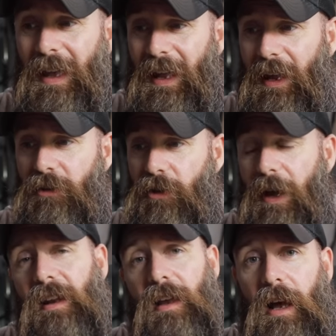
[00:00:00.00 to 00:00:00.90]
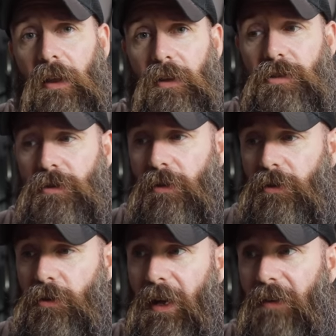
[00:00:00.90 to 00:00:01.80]
and you're out of college,
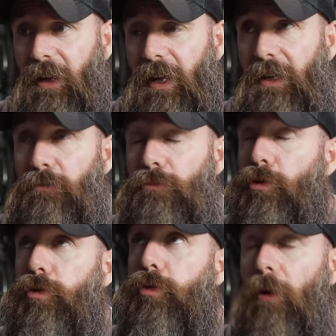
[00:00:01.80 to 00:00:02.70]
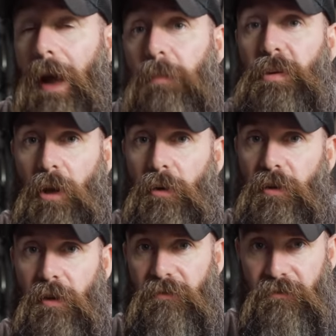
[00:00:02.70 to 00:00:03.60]
you have a crap
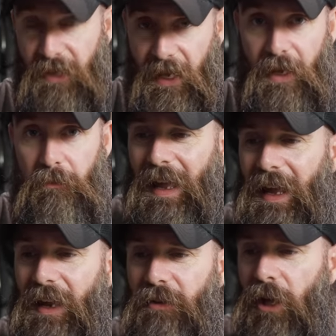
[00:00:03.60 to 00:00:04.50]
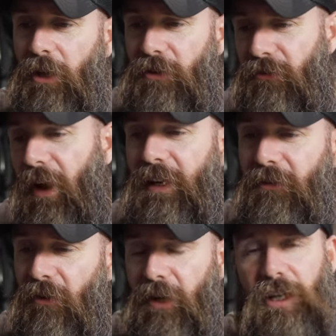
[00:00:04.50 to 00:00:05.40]
load of debt, and and you're
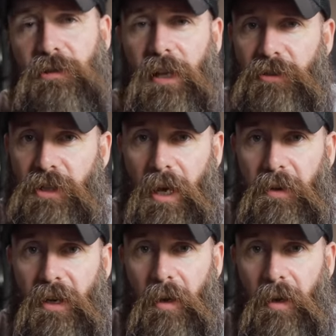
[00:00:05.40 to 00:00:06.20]
fighting for an entry level job at a